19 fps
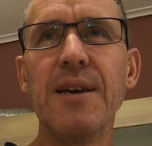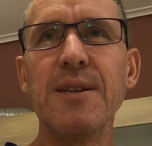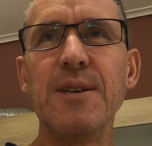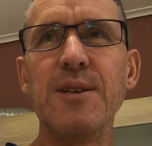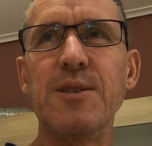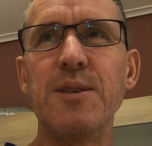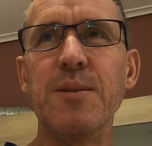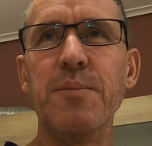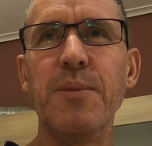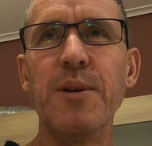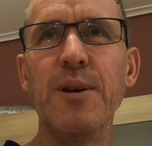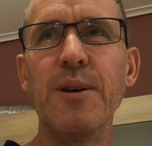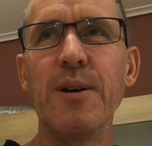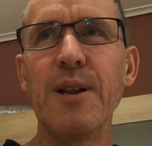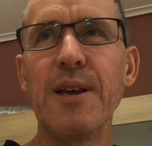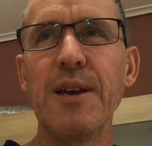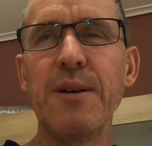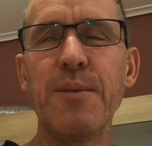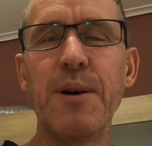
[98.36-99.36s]
just a bit
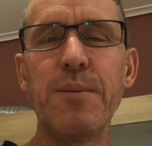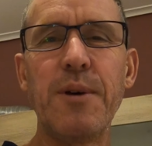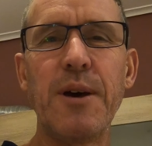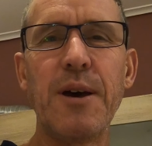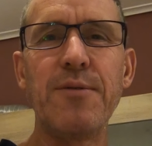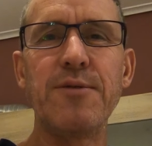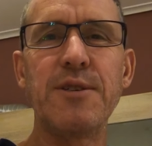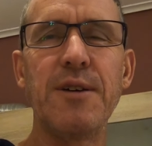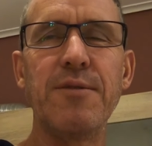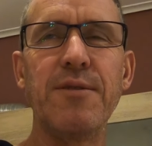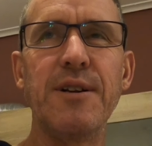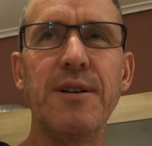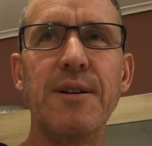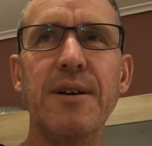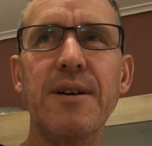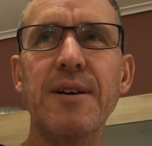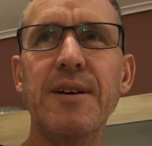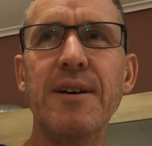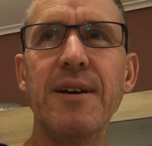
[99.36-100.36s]
earlier. Maybe I have to have
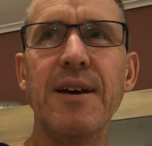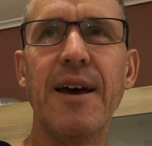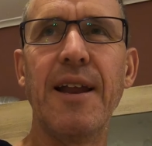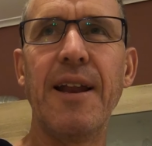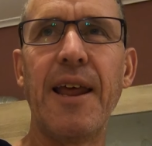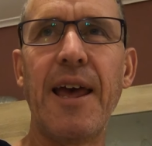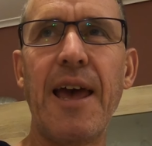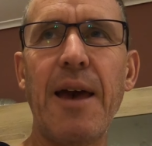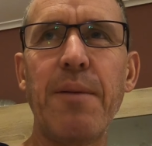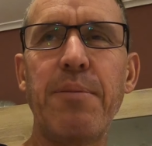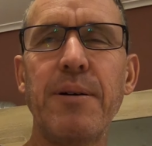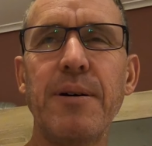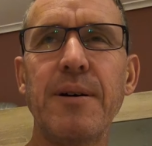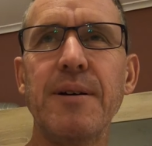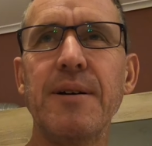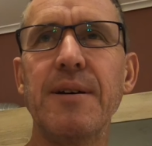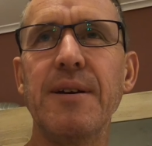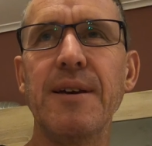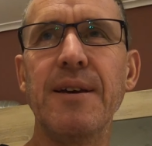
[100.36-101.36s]
a nap
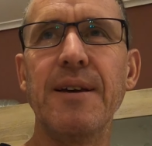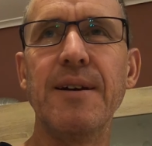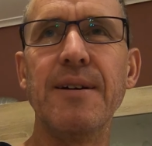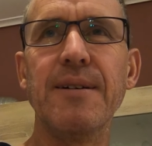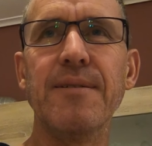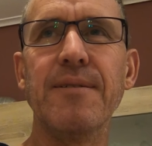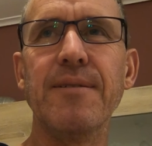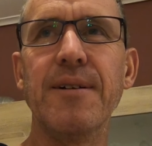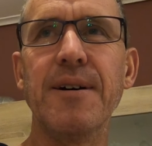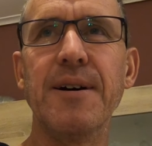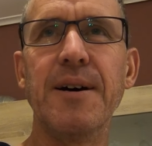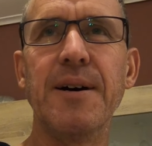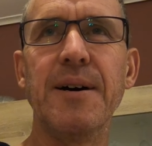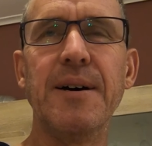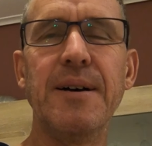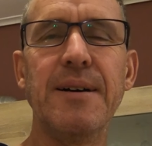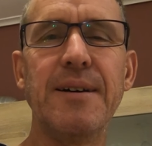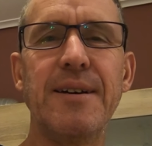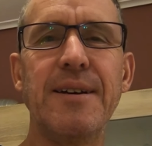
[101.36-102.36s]

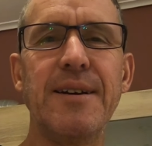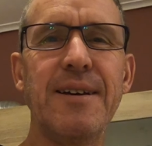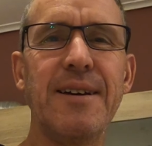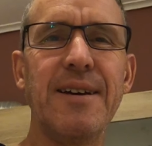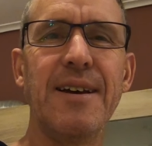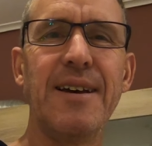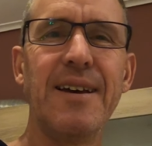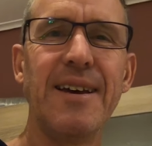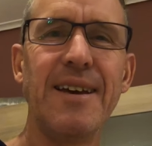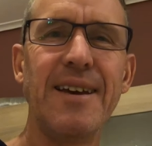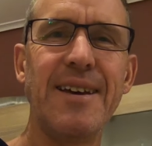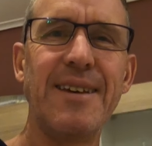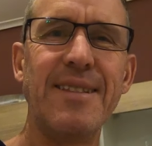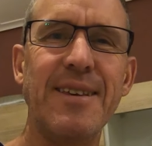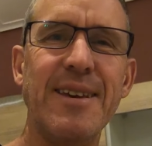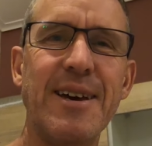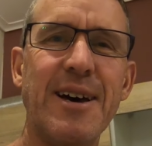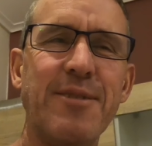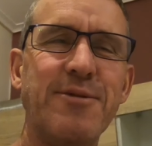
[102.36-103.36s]
here
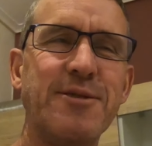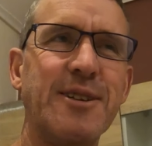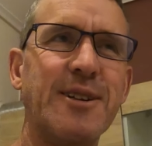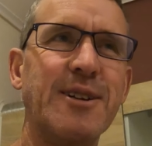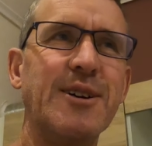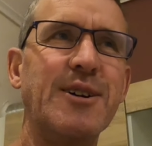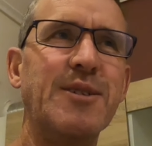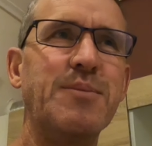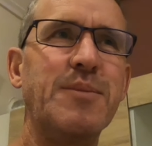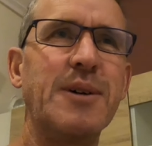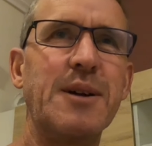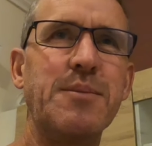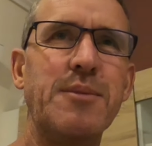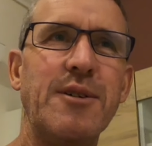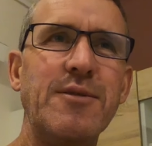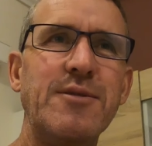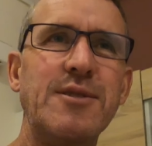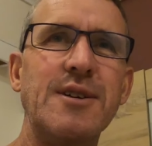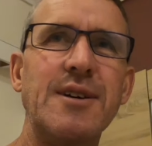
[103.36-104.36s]
in the afternoon, but
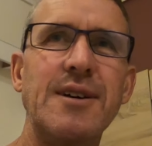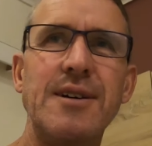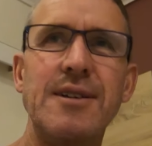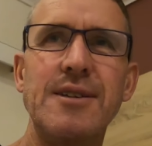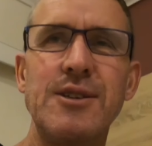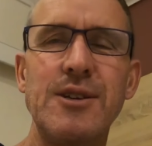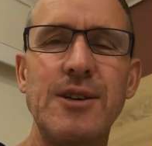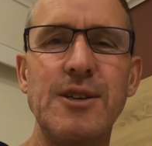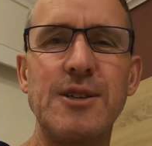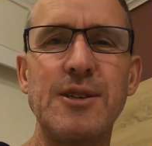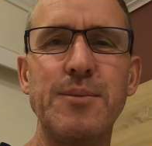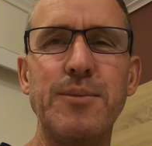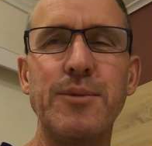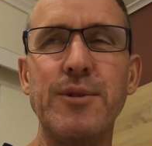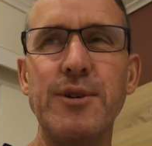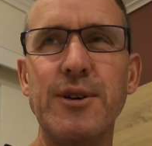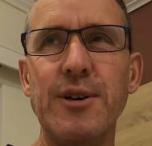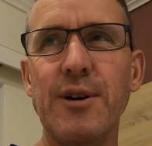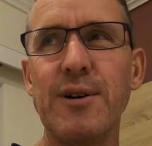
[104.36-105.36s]
I'm off to go and see some
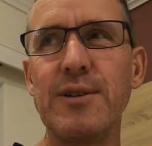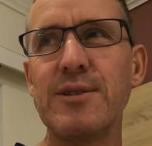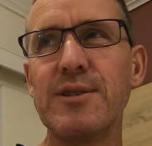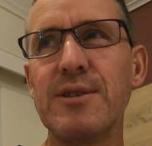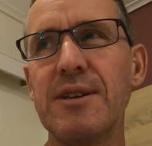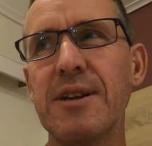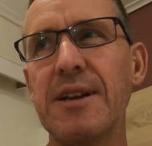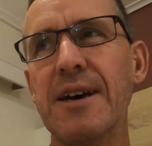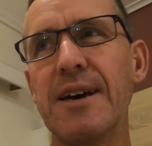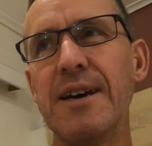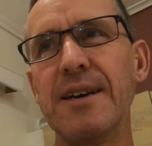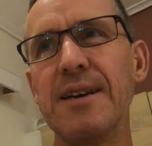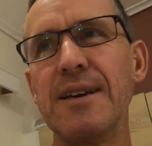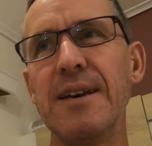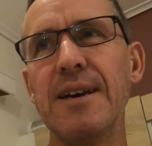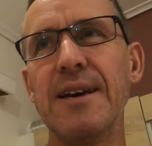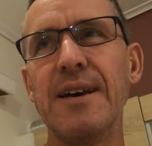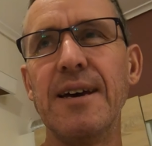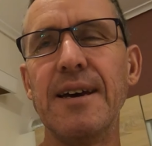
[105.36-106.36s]
more yachts
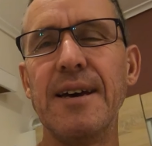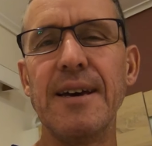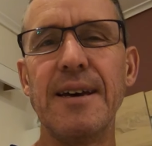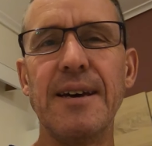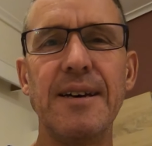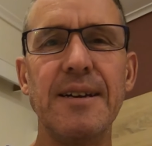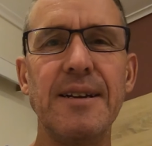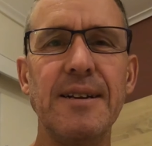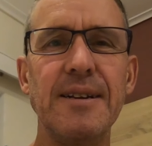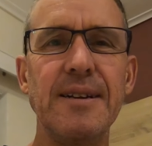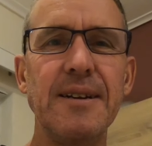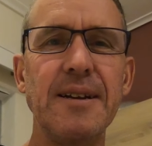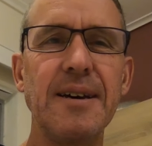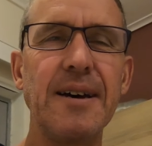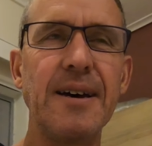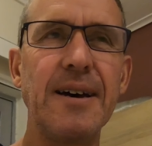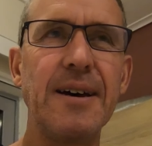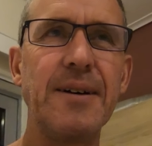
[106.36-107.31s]
today, and